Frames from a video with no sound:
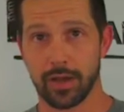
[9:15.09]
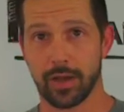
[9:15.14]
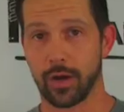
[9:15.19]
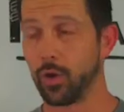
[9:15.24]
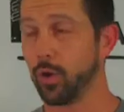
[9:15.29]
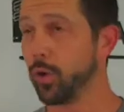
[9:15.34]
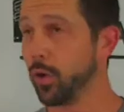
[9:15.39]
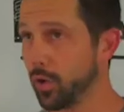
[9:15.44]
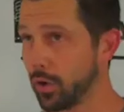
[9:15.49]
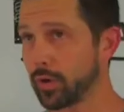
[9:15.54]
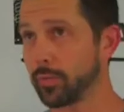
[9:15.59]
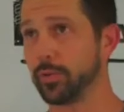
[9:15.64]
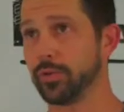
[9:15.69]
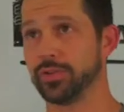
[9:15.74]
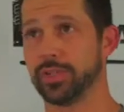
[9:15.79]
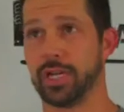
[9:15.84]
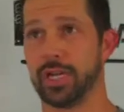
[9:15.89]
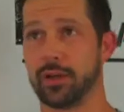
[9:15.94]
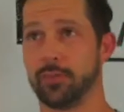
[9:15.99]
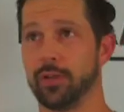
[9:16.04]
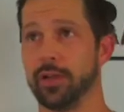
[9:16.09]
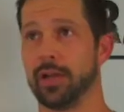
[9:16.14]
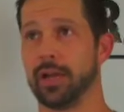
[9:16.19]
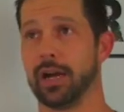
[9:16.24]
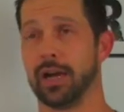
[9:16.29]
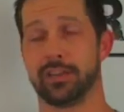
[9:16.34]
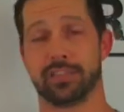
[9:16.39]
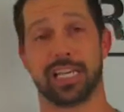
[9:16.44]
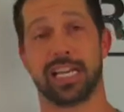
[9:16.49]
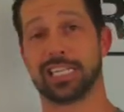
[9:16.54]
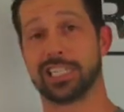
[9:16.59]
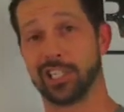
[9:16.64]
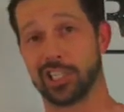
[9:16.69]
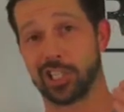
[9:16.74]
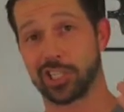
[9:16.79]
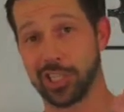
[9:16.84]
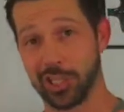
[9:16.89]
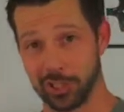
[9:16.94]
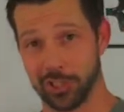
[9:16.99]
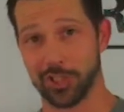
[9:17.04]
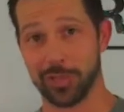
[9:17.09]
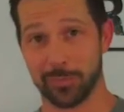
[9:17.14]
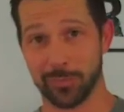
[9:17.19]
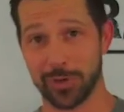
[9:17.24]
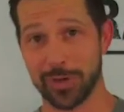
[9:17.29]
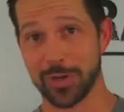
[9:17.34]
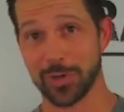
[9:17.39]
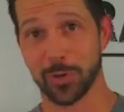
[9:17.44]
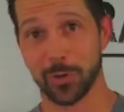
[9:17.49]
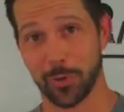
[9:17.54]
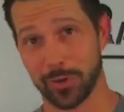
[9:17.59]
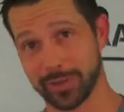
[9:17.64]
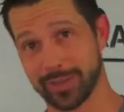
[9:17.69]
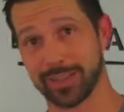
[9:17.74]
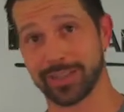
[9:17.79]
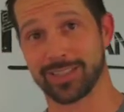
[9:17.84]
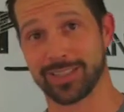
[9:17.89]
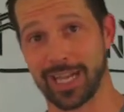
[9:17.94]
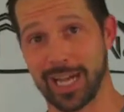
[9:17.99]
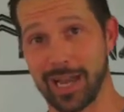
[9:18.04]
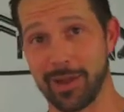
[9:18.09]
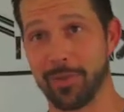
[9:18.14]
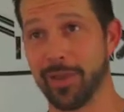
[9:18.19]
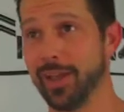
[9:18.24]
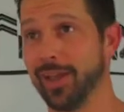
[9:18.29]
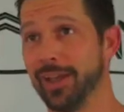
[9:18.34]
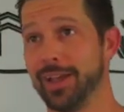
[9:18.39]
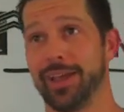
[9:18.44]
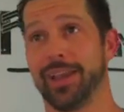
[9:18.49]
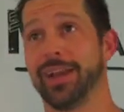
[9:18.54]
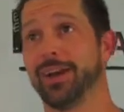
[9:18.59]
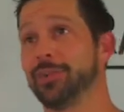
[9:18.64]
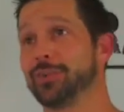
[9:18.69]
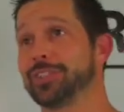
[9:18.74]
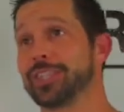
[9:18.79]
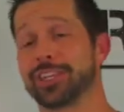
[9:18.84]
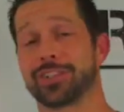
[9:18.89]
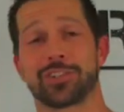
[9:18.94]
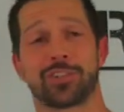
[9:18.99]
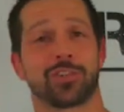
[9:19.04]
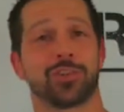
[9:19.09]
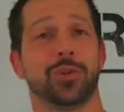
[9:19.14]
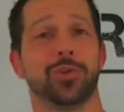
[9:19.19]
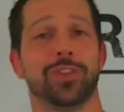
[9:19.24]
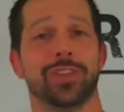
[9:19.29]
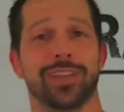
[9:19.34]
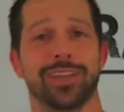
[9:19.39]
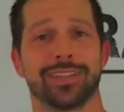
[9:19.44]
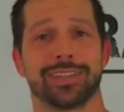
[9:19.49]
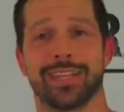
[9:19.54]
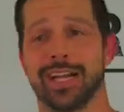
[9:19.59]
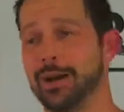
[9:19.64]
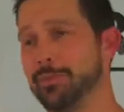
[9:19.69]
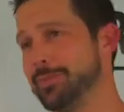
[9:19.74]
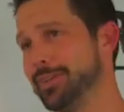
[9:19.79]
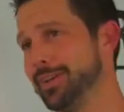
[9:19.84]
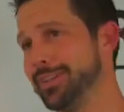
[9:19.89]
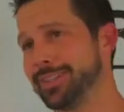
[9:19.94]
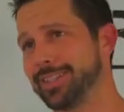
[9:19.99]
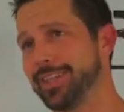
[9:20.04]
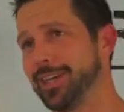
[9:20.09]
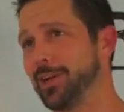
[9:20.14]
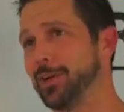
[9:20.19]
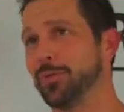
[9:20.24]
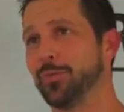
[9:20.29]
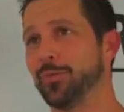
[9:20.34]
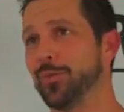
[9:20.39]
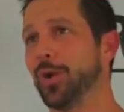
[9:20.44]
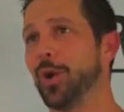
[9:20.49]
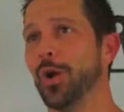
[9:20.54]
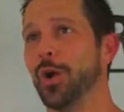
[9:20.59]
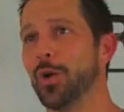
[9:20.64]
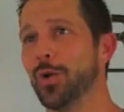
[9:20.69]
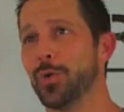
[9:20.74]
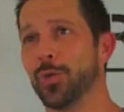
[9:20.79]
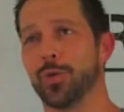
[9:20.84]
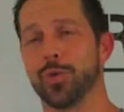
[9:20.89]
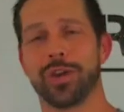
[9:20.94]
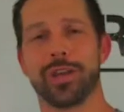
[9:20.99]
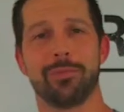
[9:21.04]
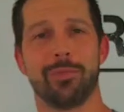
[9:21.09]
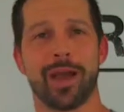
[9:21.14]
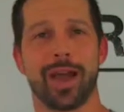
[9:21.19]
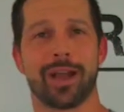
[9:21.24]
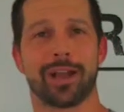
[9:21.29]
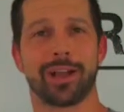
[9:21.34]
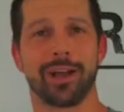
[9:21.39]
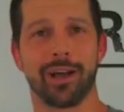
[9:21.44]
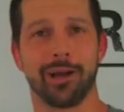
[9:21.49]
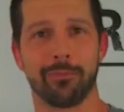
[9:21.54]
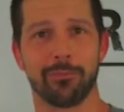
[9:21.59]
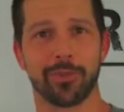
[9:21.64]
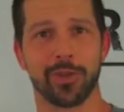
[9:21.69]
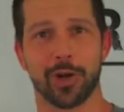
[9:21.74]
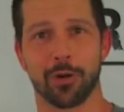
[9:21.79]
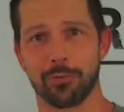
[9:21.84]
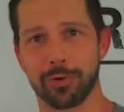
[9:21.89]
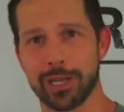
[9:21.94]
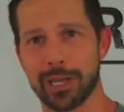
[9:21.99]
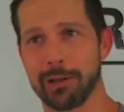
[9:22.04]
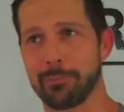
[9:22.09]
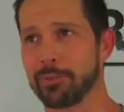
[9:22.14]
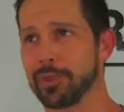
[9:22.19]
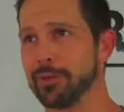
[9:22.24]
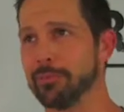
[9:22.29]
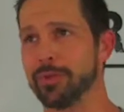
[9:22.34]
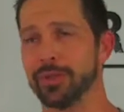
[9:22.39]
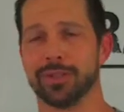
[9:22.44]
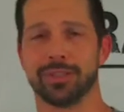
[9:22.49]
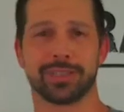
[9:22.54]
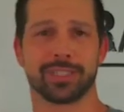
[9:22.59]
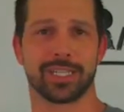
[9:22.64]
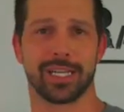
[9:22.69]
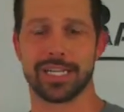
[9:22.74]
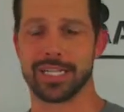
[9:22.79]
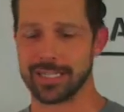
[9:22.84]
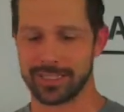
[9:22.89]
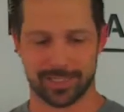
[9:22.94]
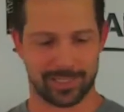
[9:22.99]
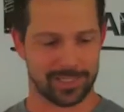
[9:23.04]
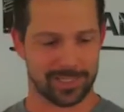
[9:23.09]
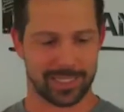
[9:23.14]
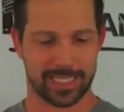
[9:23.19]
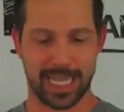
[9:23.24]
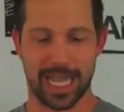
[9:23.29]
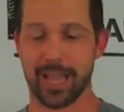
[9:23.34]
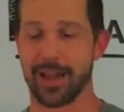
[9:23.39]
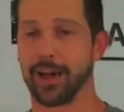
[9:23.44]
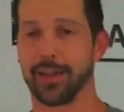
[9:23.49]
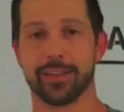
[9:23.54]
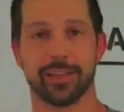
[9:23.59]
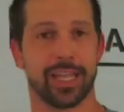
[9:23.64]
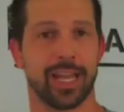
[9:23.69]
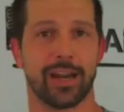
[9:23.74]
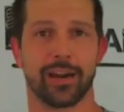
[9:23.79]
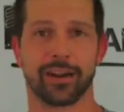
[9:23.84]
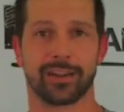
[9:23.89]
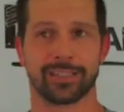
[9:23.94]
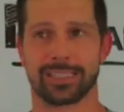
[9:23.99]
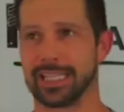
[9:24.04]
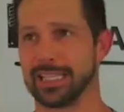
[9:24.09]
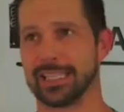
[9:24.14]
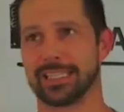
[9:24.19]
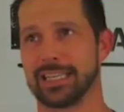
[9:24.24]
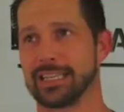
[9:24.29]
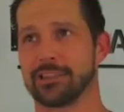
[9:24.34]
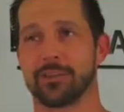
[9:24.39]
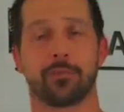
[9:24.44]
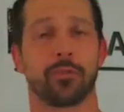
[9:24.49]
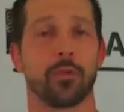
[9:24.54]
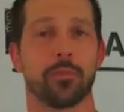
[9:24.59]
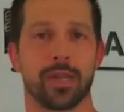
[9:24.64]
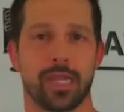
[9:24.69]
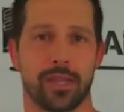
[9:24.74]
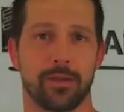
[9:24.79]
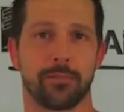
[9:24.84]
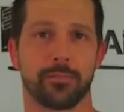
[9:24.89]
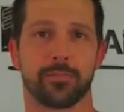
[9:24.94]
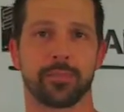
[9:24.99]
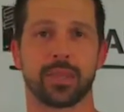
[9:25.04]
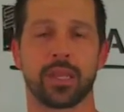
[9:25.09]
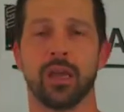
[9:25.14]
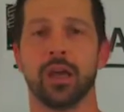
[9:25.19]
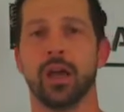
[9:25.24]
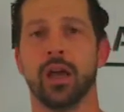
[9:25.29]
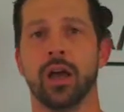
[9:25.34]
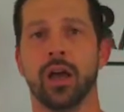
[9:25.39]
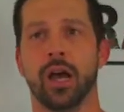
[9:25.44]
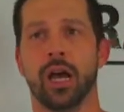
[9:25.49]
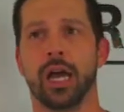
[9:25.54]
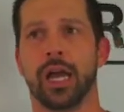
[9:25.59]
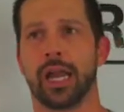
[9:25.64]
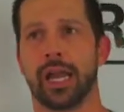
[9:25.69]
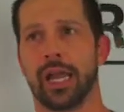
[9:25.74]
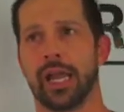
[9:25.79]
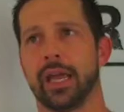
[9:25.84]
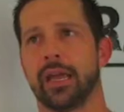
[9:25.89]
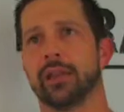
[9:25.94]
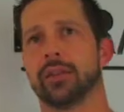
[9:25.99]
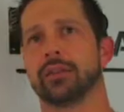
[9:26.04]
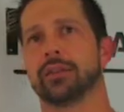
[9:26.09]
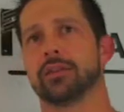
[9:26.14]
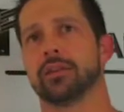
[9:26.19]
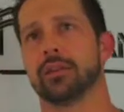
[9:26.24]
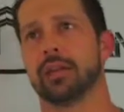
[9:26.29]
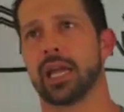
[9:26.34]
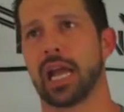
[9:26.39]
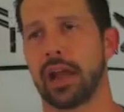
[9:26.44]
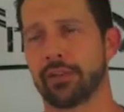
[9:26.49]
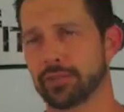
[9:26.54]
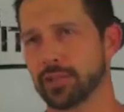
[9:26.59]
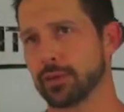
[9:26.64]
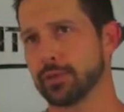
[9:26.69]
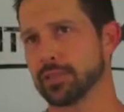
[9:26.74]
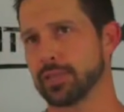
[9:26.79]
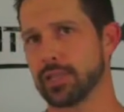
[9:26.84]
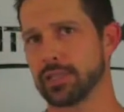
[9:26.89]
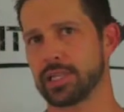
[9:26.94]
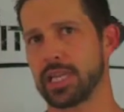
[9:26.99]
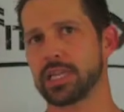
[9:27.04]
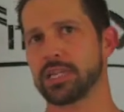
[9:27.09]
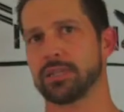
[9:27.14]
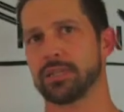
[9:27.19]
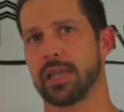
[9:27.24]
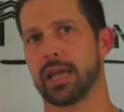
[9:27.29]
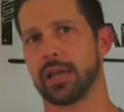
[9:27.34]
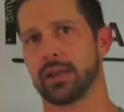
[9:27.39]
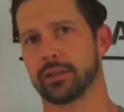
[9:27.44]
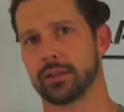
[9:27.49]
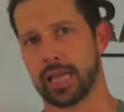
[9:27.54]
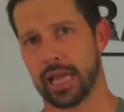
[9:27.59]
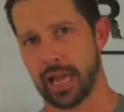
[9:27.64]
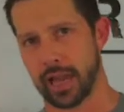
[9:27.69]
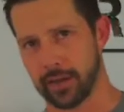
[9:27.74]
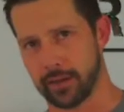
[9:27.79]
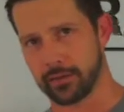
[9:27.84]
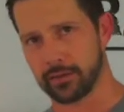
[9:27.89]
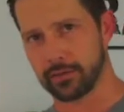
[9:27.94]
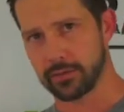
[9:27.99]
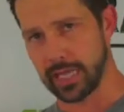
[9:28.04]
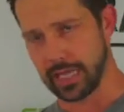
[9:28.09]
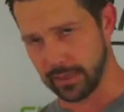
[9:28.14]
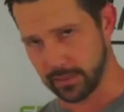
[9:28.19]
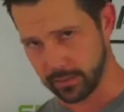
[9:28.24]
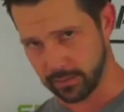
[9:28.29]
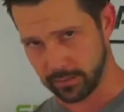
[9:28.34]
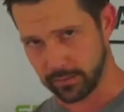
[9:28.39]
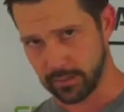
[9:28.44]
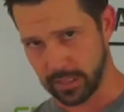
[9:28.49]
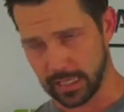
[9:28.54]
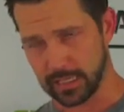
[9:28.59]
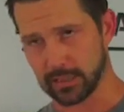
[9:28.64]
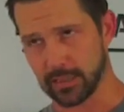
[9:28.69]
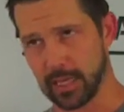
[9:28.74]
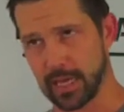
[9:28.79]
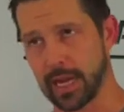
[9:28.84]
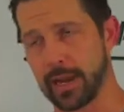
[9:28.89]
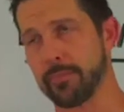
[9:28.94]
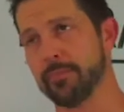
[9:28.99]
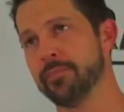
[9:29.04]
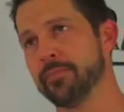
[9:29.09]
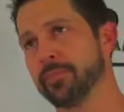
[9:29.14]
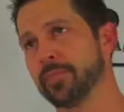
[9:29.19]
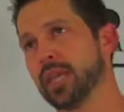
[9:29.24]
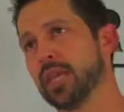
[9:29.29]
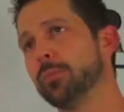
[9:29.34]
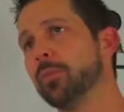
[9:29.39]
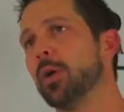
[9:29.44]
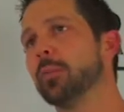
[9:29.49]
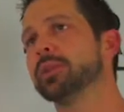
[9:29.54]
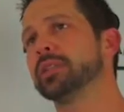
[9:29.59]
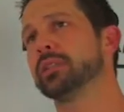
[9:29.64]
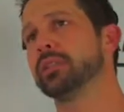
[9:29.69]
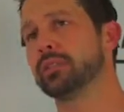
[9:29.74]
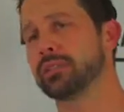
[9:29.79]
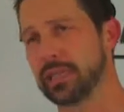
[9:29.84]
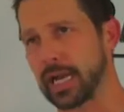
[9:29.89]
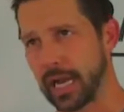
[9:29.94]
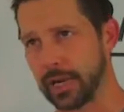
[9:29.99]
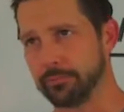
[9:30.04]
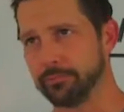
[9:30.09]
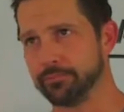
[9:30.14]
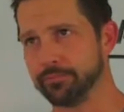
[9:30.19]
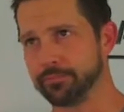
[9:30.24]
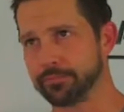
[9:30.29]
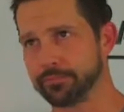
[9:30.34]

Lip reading: Horrible job. I was actually still in the Marine Corps at this time, and I was like, screw this, I'm just gonna re-up in the military and just stay on there because this isn't for me. And after I was done teaching that client, he pulled me to the side,